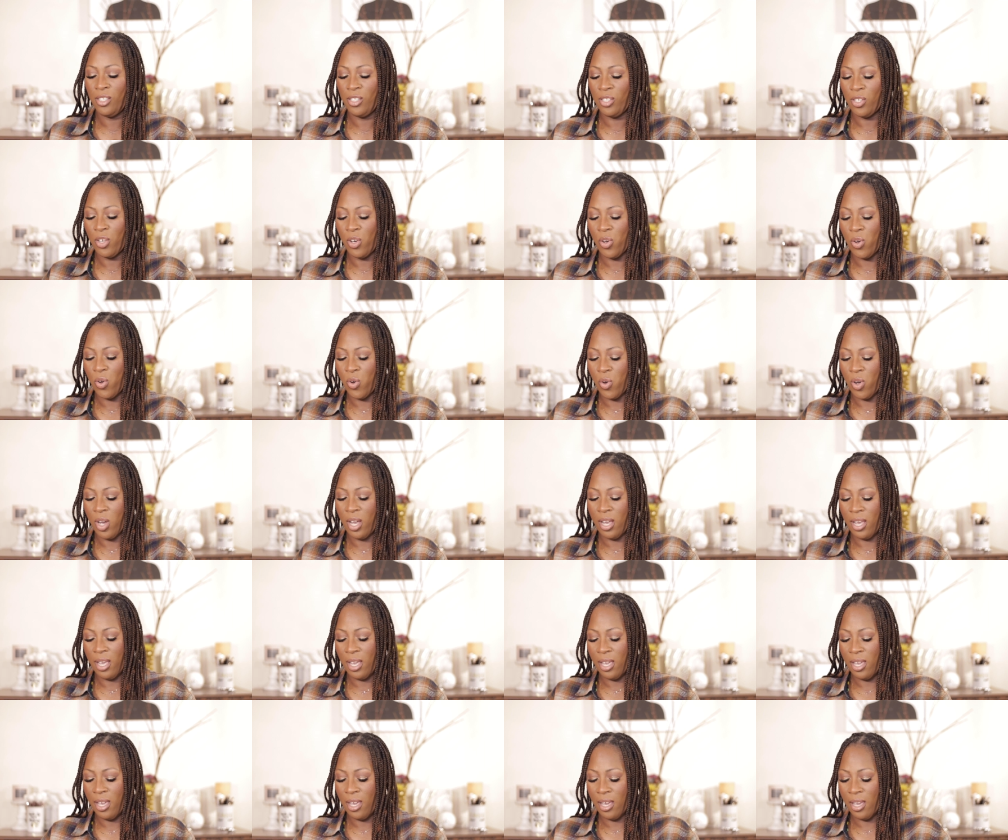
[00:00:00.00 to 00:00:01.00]
So
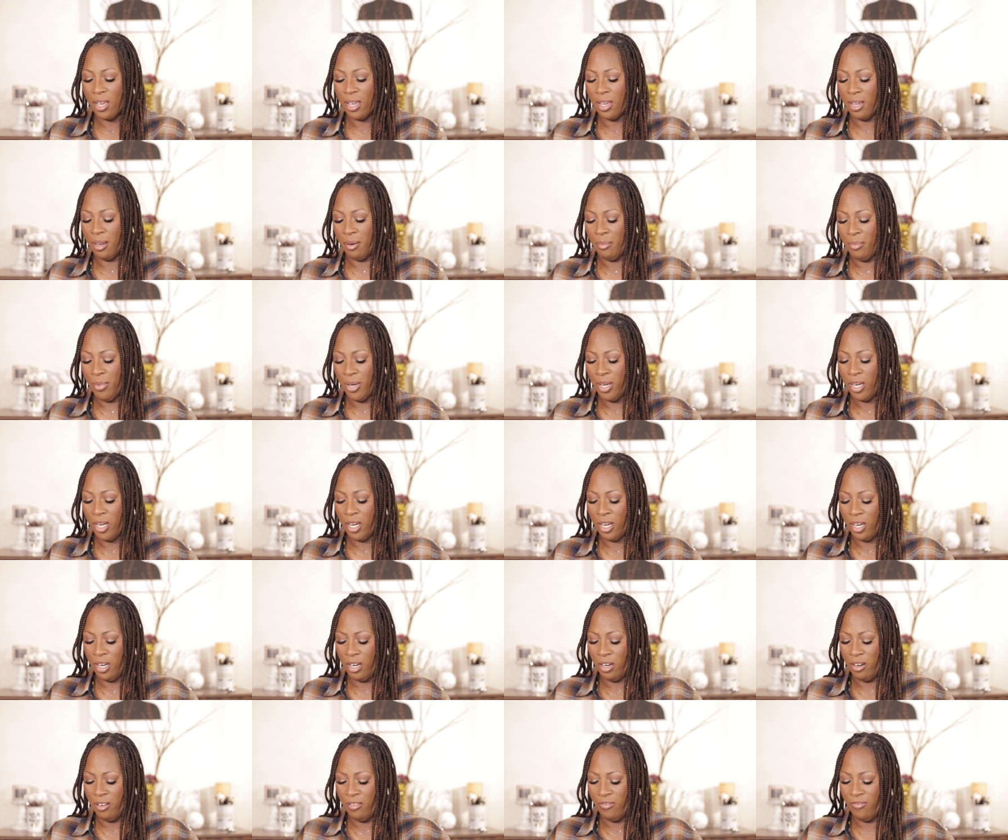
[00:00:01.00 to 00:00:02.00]
I am
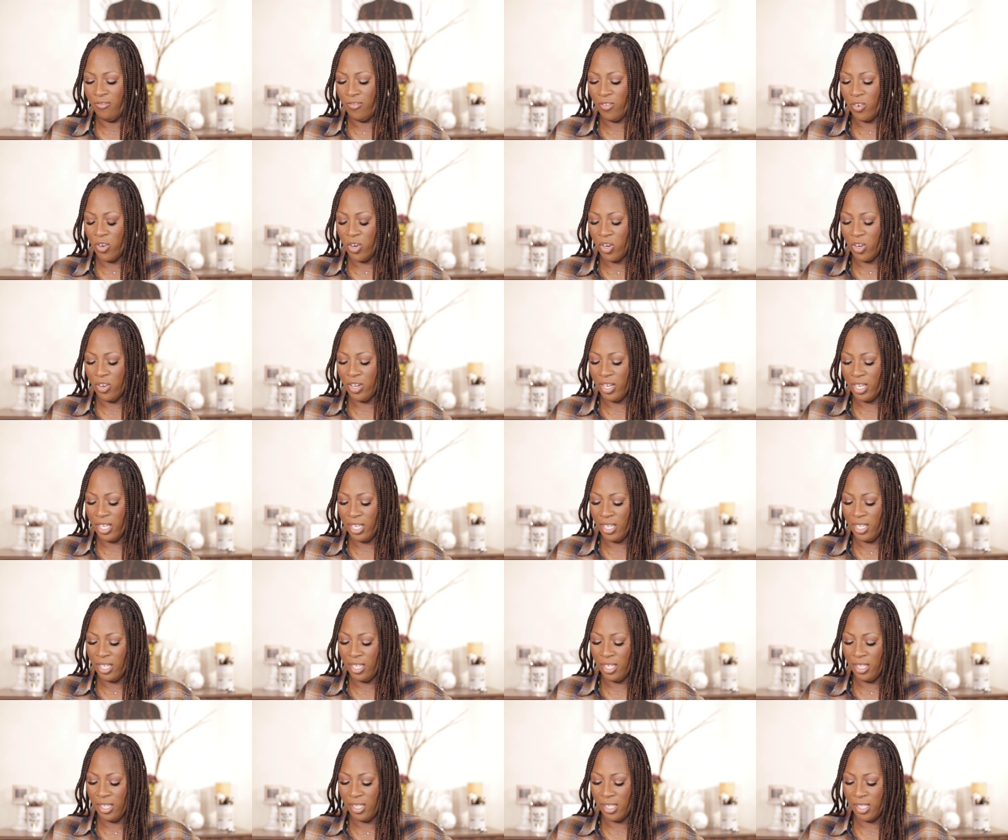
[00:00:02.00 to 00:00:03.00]
here for
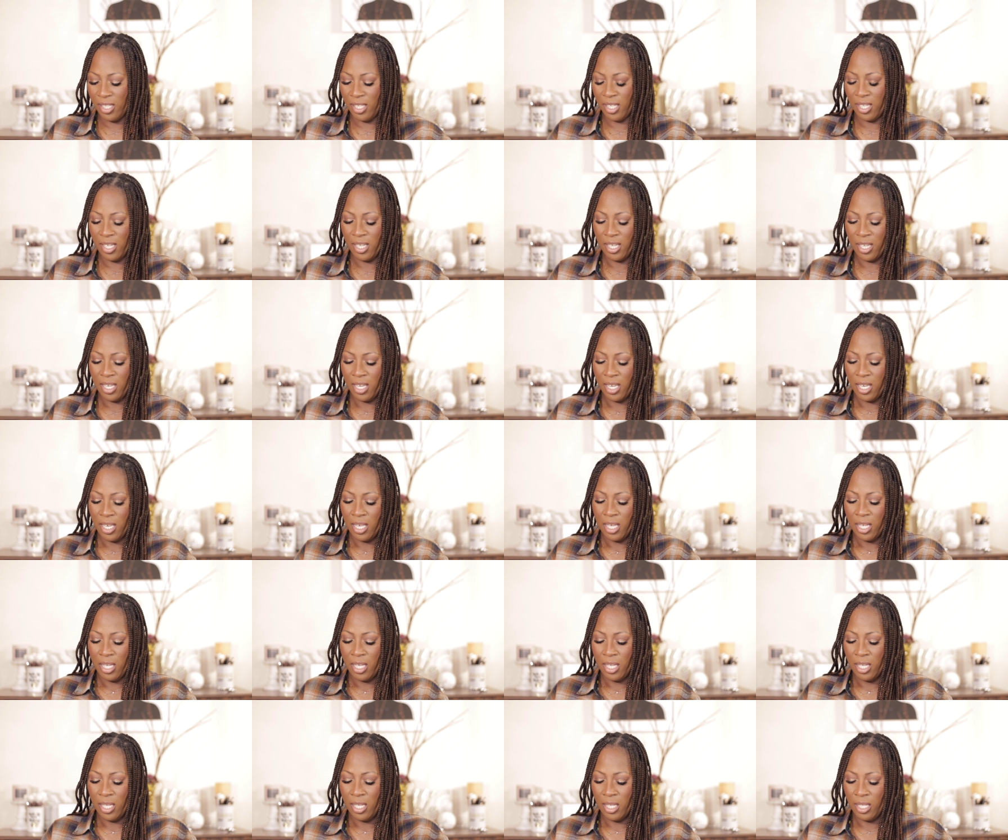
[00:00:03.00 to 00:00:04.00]
it.
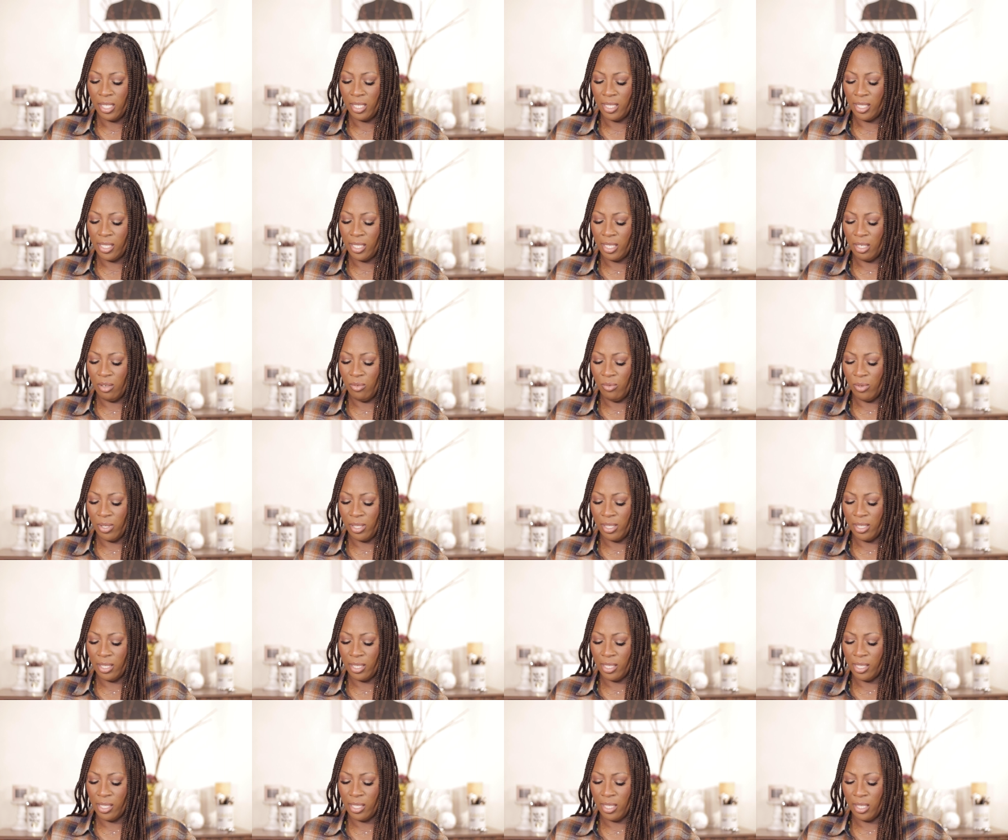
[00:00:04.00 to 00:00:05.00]
Let's see what
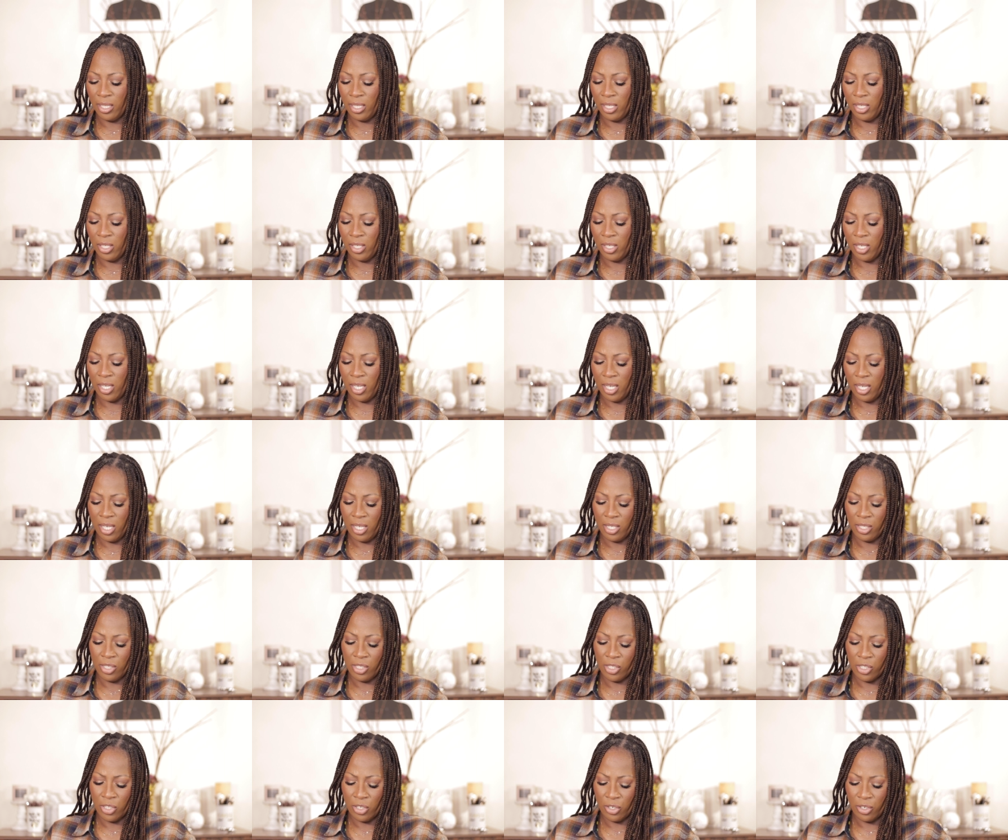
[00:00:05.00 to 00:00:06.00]
this little
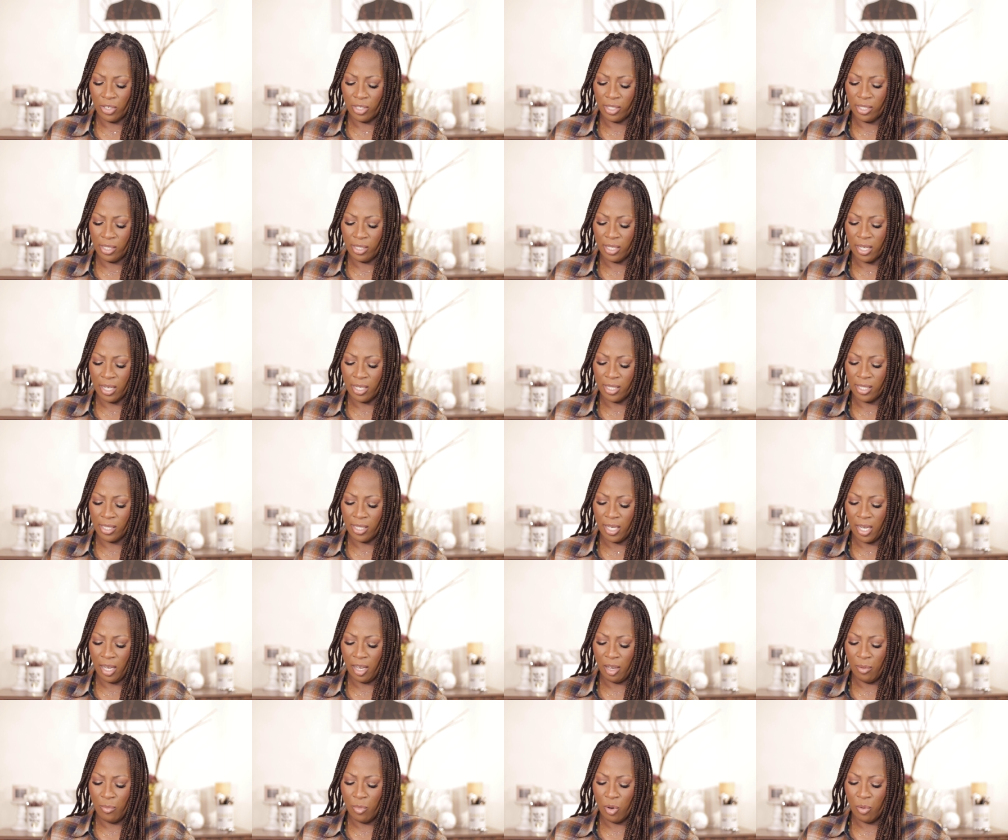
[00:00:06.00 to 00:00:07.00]
insert says.
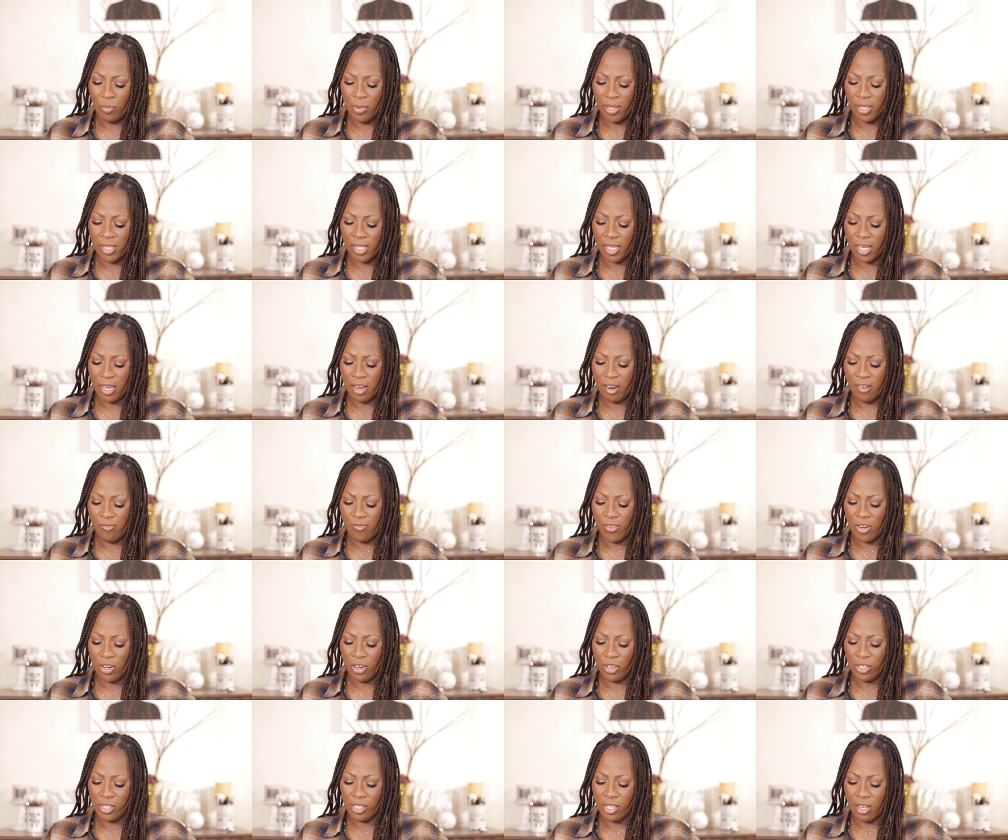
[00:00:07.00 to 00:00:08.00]
Take a moment to care for
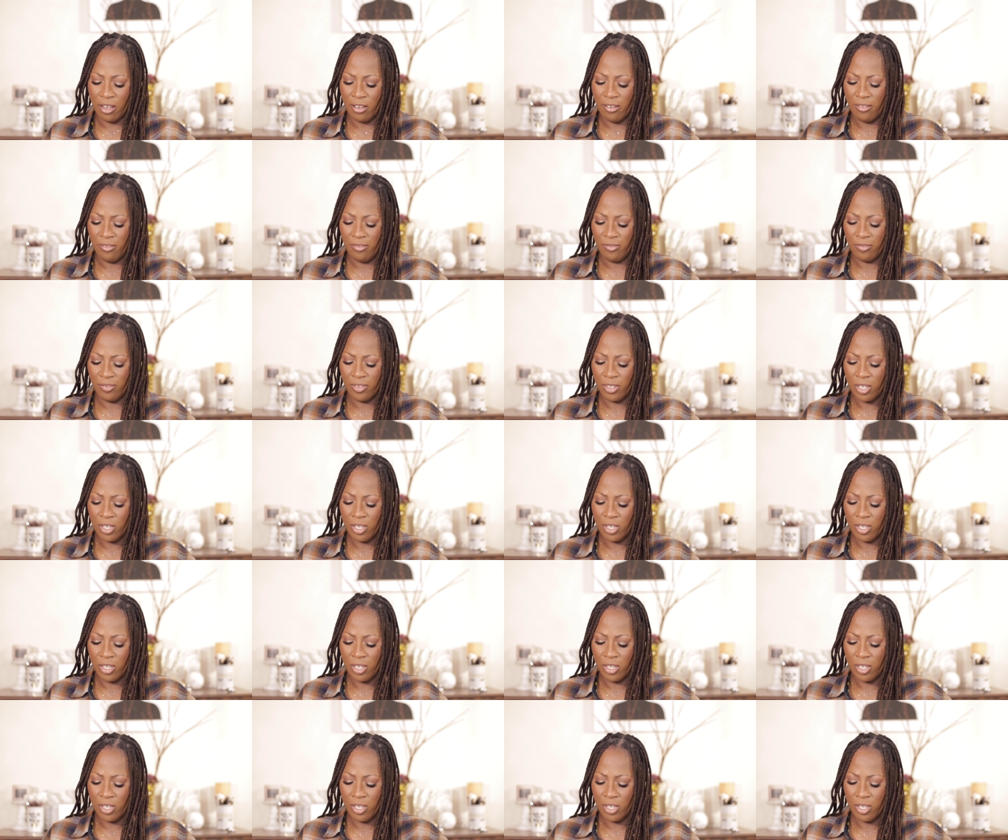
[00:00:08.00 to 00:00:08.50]
yourself.